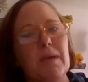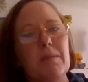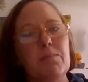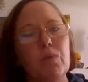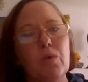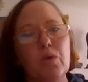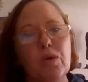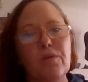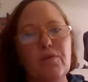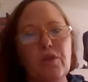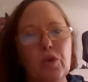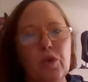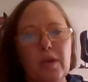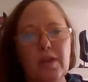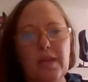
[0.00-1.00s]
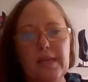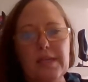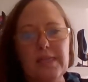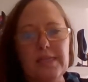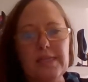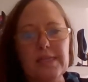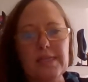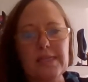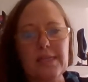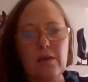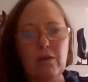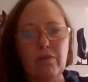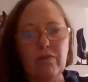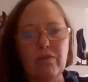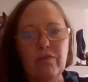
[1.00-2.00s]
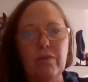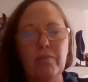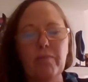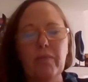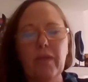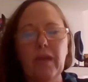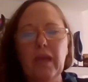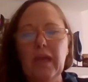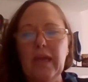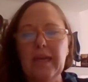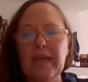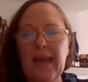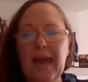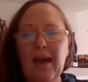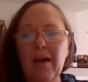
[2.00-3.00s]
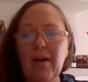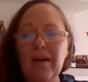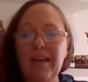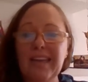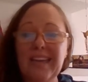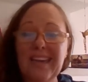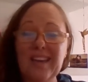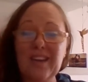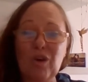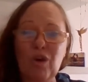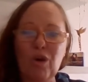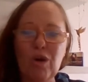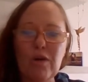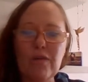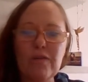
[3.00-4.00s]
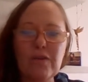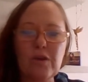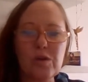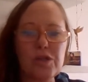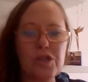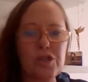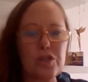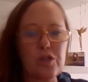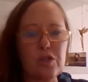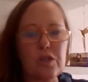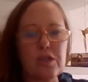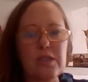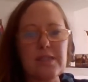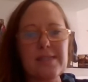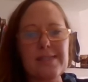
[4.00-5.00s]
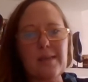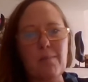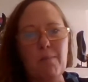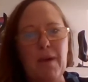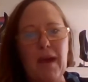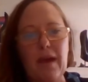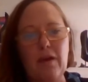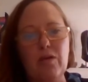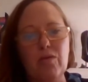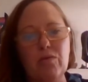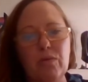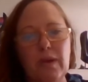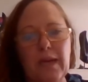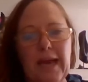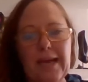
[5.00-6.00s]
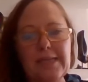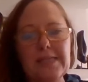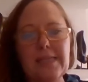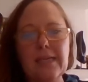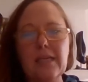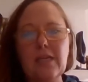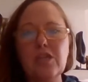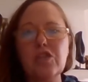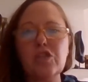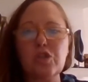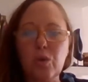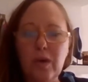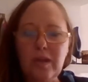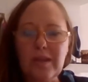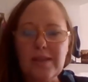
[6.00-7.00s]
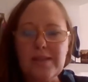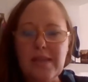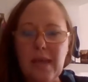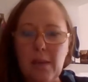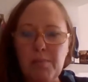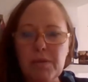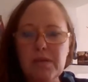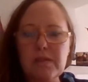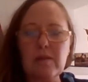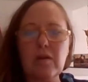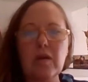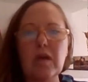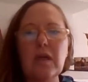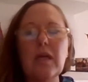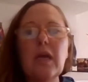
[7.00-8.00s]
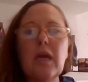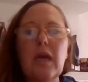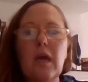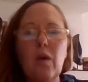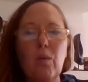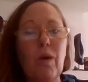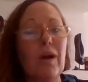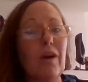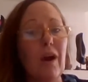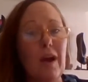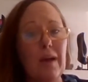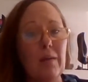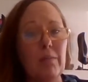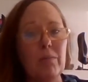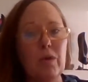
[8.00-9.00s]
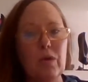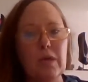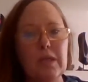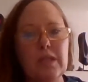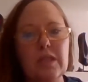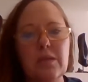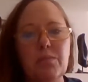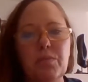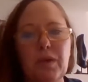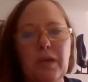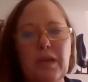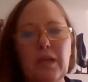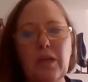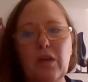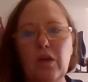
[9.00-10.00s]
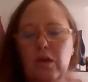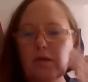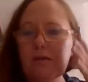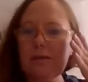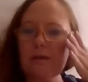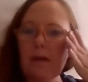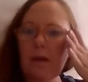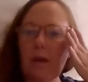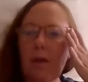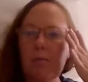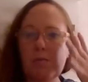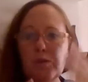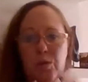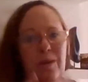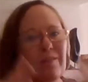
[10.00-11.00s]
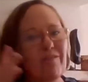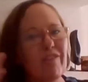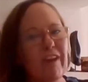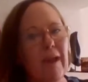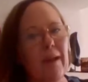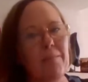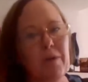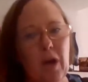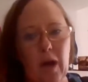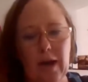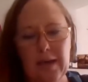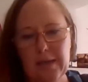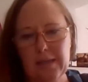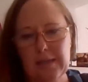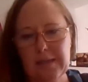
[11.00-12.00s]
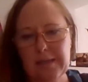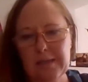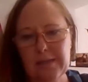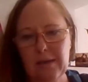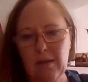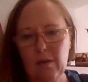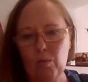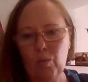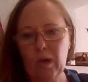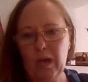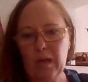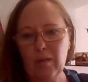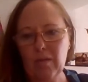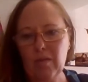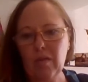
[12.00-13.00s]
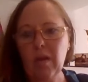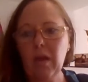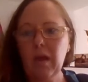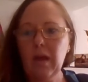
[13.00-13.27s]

be more of your authentic self. Now, kick off your shoes, sit back, relax, and enjoy this episode where I am going to bring you some twin flame guidance with